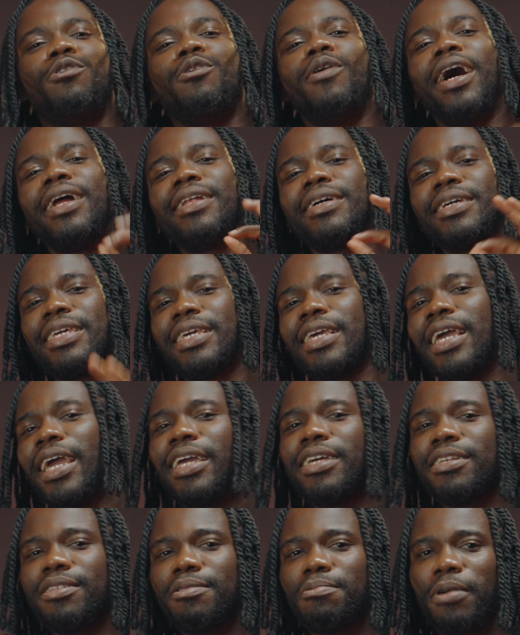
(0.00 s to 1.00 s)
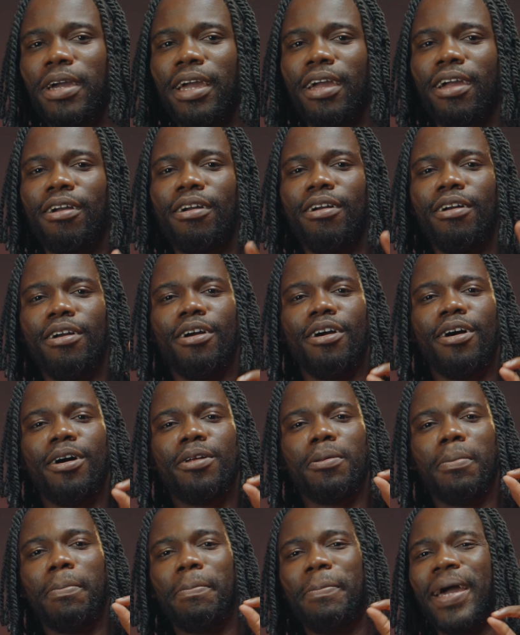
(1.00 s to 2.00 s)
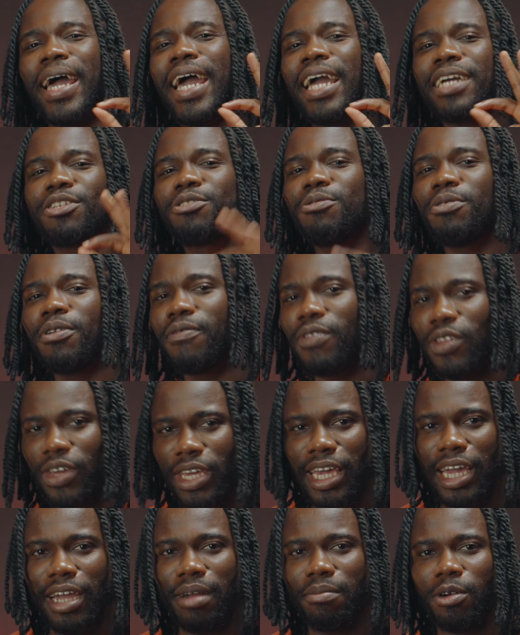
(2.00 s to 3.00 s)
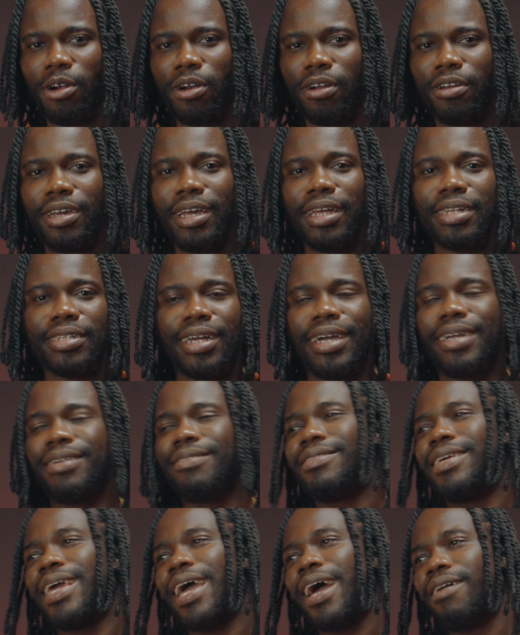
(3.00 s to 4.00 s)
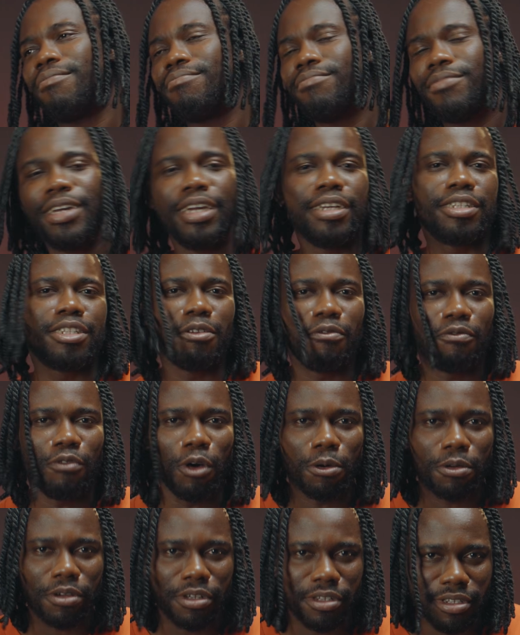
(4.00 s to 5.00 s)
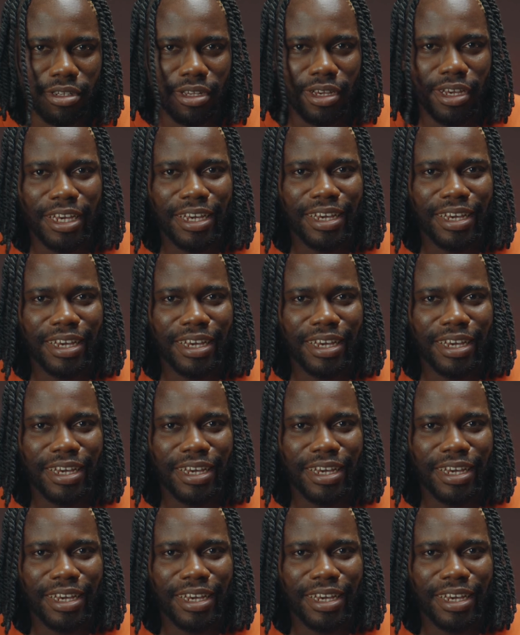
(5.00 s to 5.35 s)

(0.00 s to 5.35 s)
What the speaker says: you had a case where on the back screen of the camera, it's like, yeah, it's in focus.